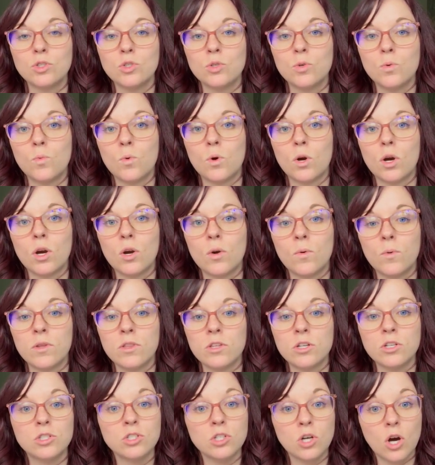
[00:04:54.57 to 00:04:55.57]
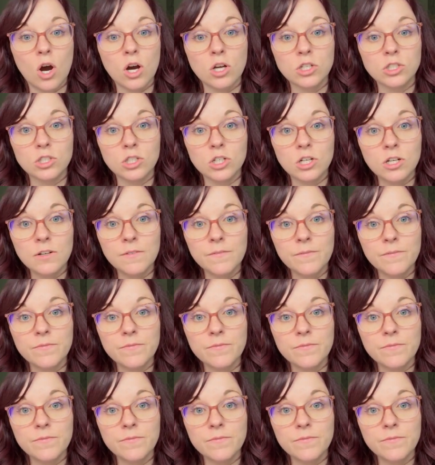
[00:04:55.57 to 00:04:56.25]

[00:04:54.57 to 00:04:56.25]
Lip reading: to work with a doctor